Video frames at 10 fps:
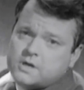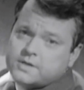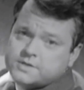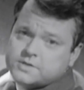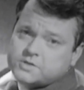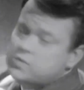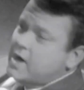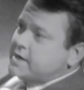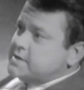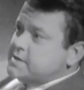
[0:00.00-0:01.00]
Now, these are two
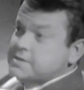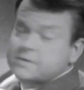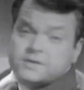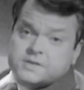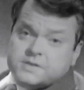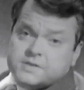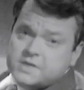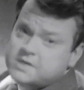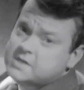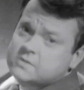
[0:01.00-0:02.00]
actors, and there isn't a
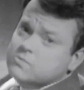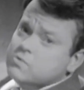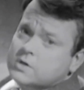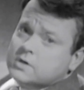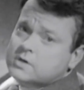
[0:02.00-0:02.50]
city in the world